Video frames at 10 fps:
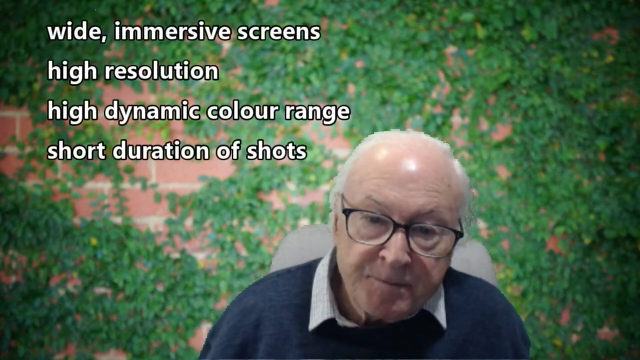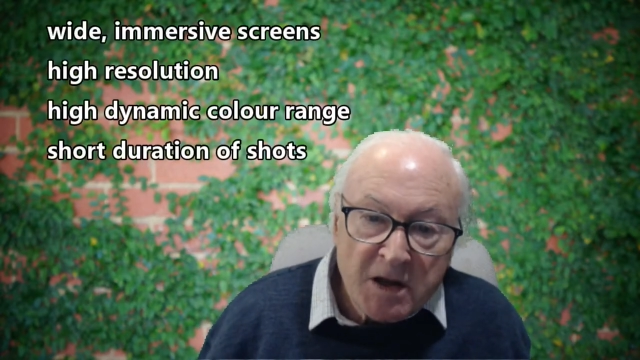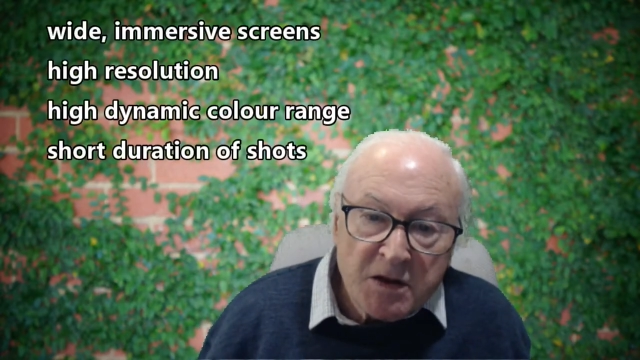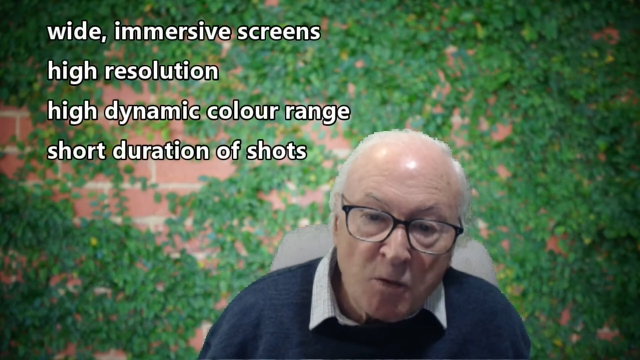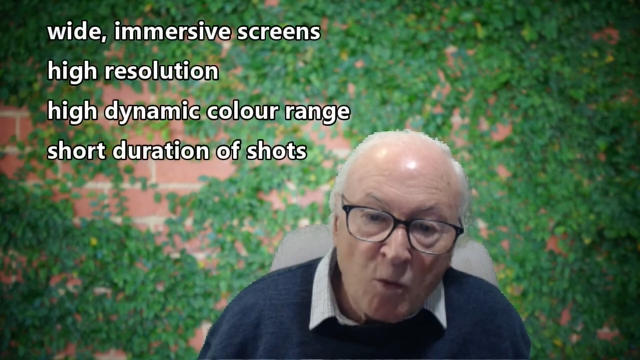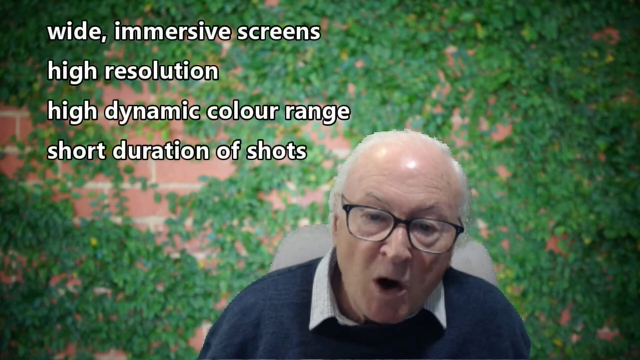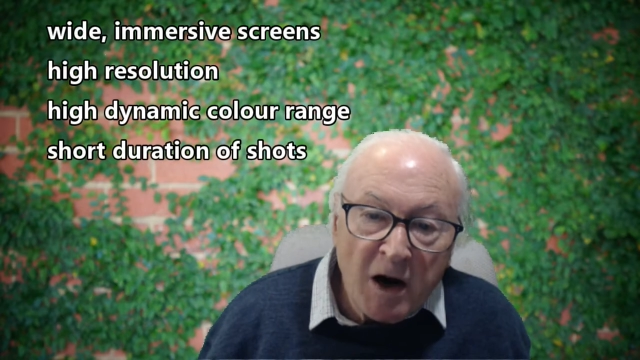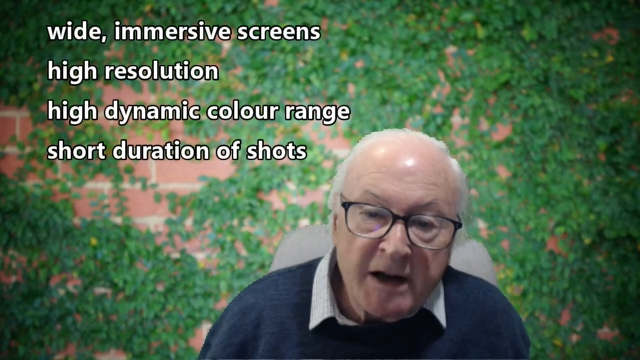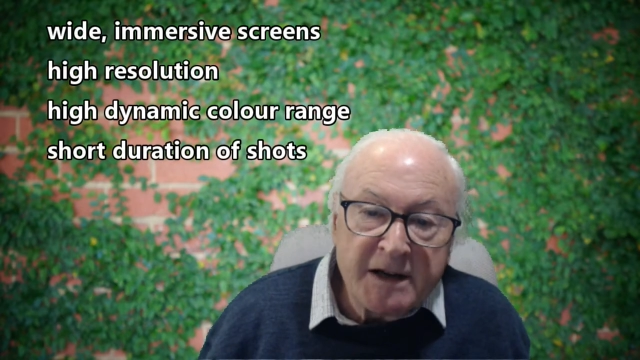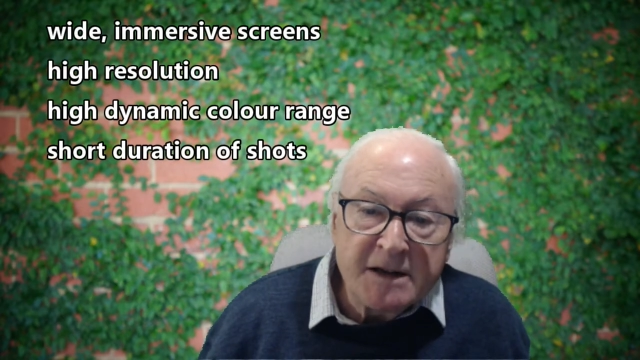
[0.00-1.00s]
The
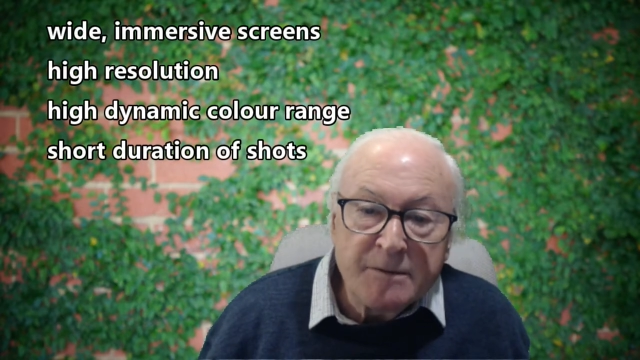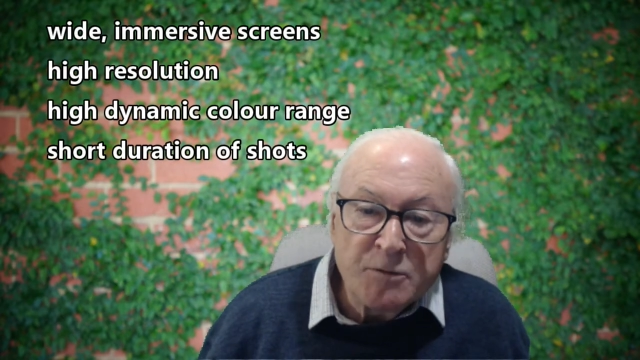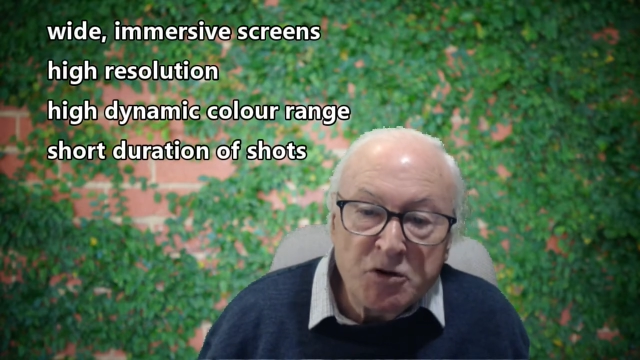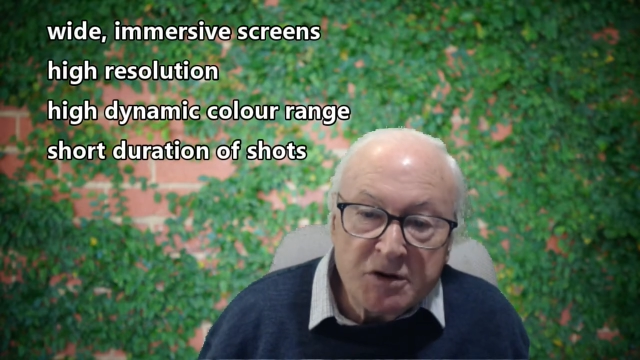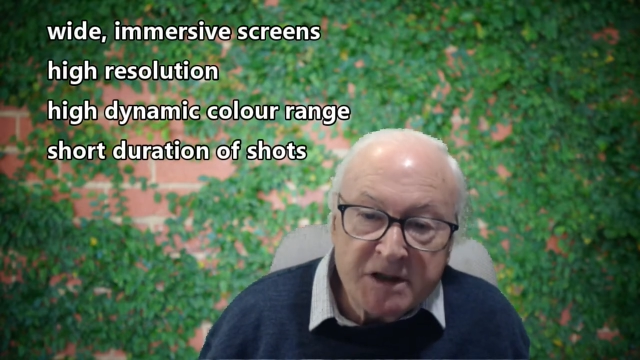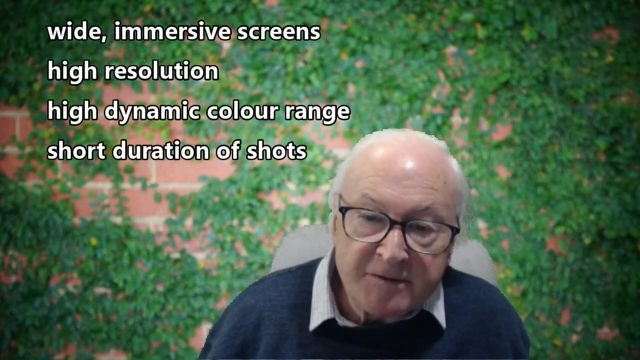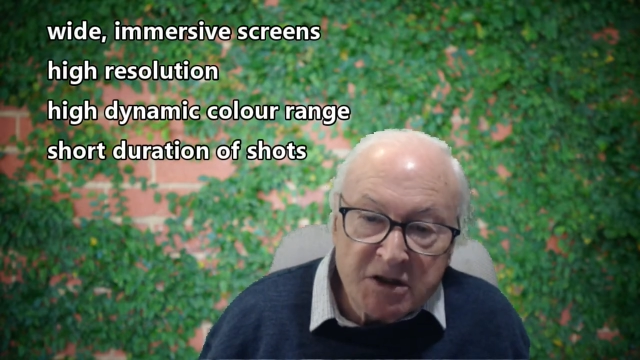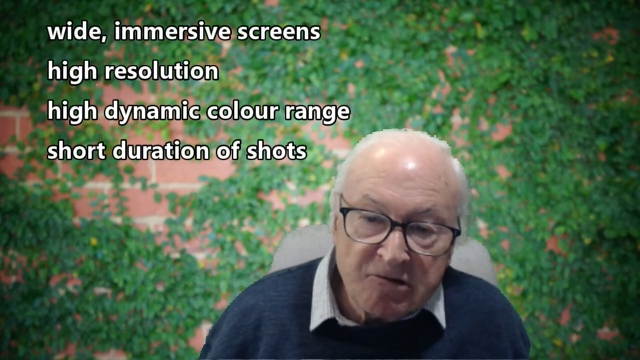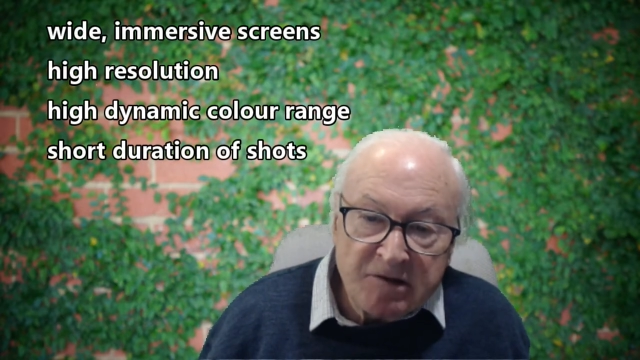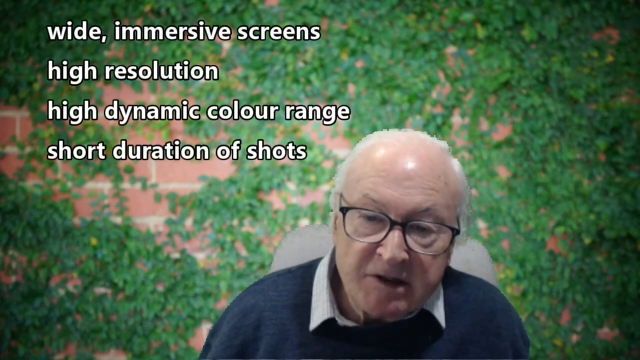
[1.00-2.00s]
wide, immersive
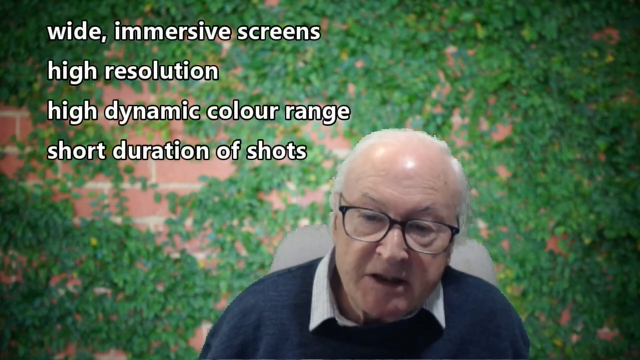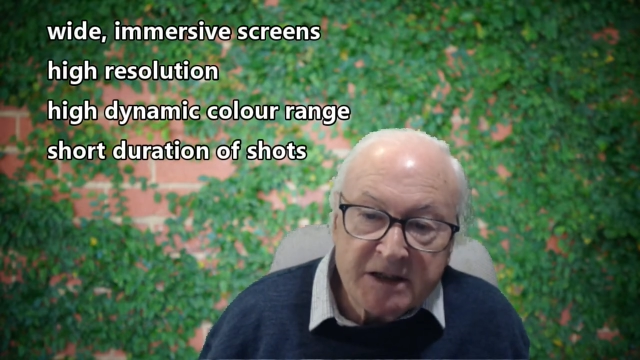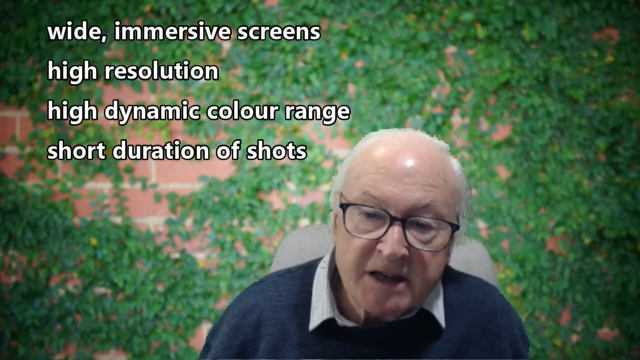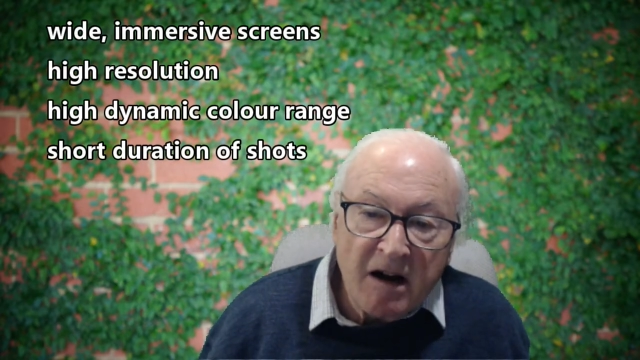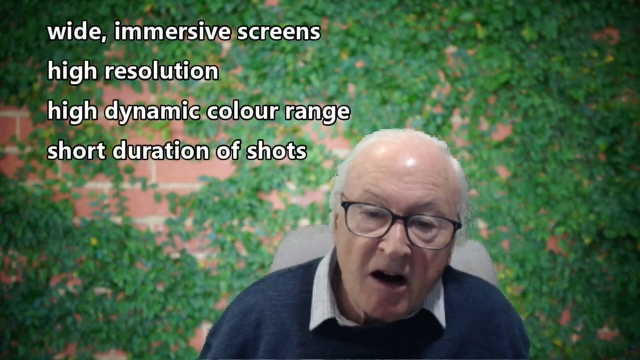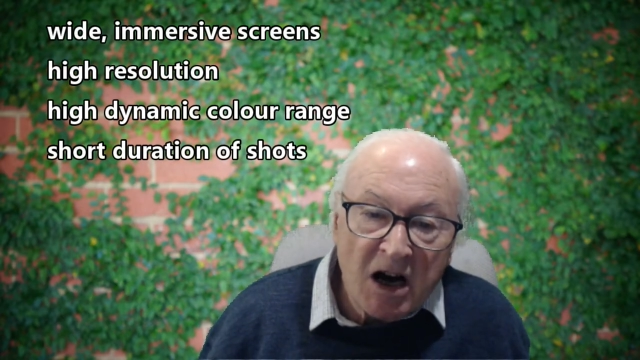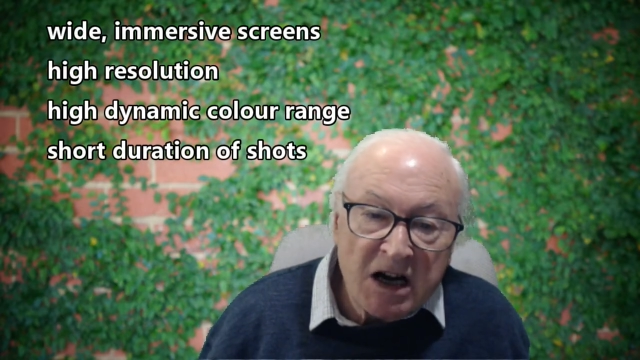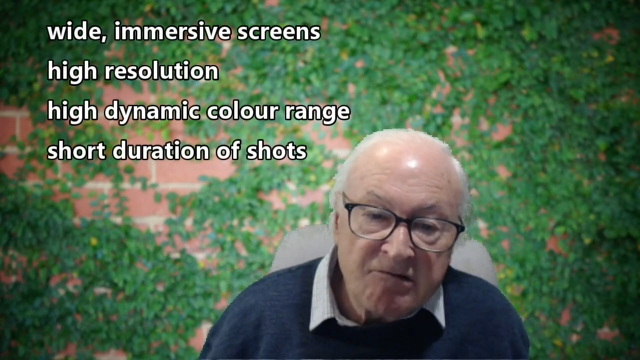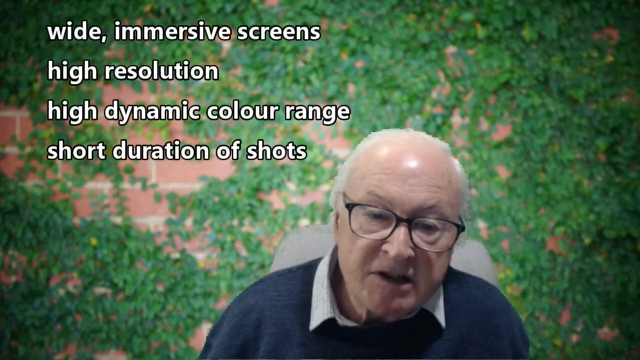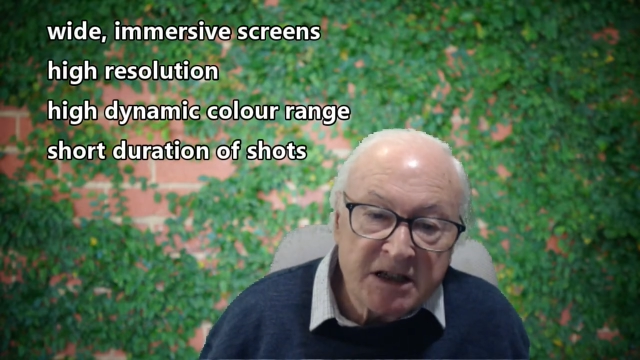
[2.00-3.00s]
screens, high
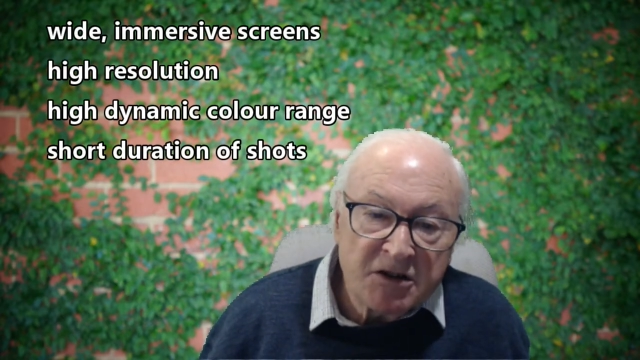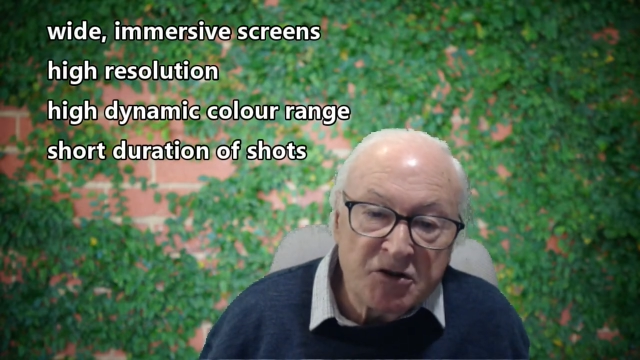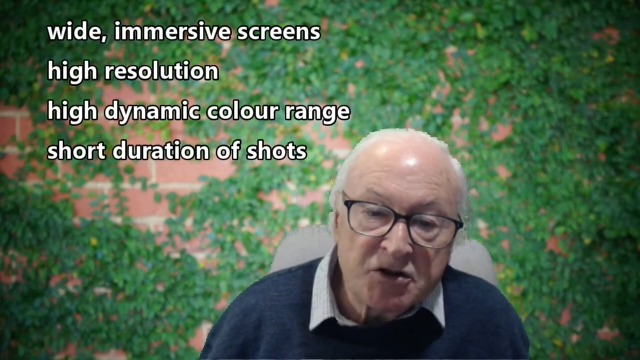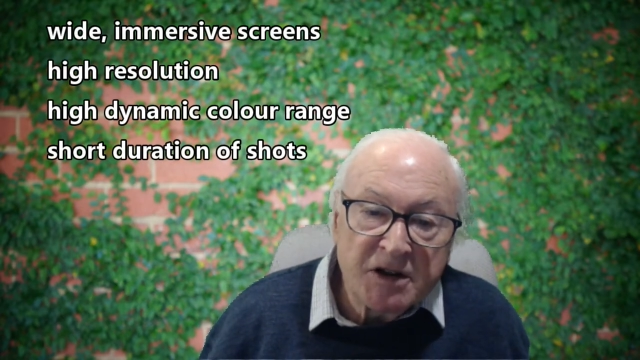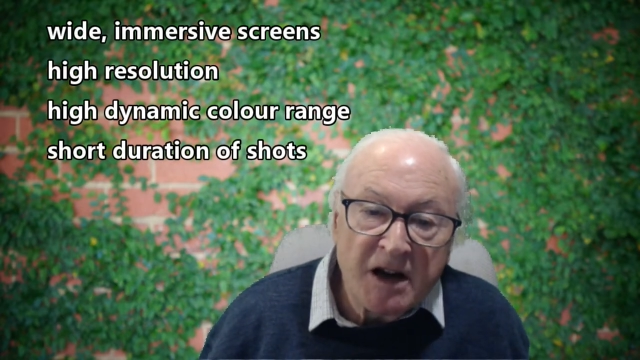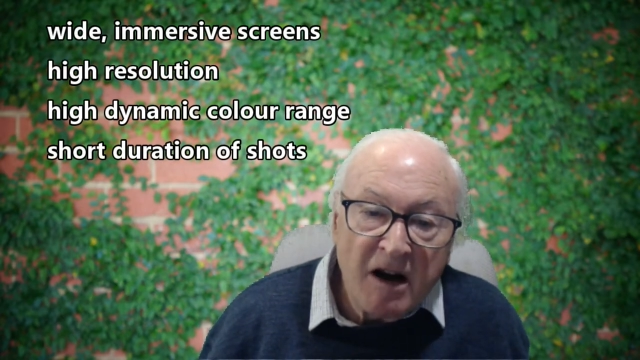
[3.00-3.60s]
resolution,